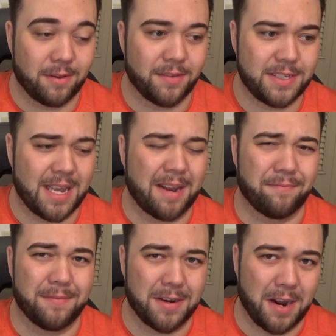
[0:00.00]
And this is kind
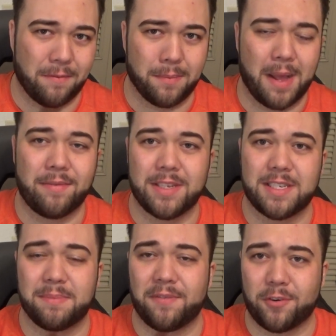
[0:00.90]
of uncomfortable having this
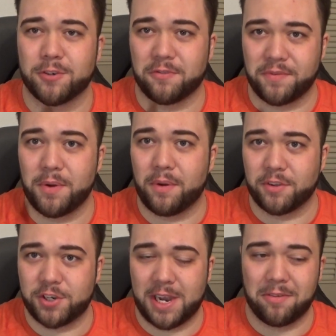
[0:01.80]
as my first review on the
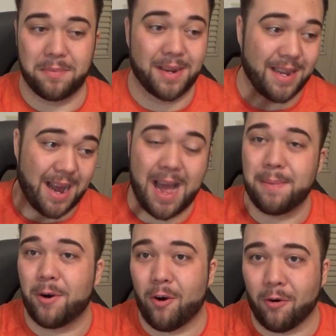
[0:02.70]
channel, but I
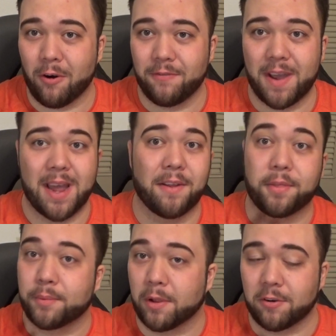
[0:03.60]
am a horror fan, a
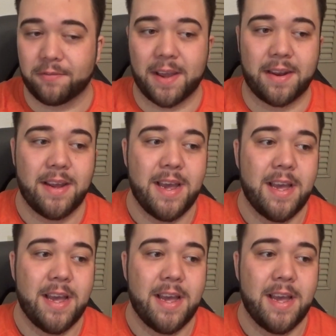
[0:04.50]
thriller fan.